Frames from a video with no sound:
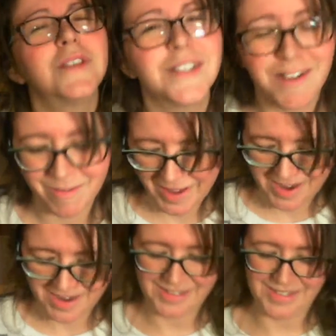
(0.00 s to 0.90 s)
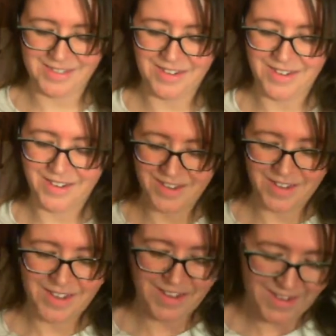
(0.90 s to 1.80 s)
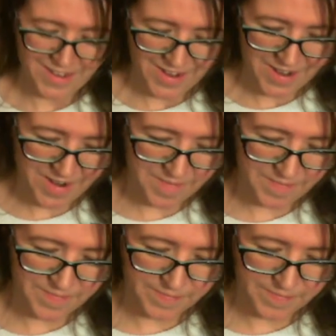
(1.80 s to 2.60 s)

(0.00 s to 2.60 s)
Good job, guys. Um,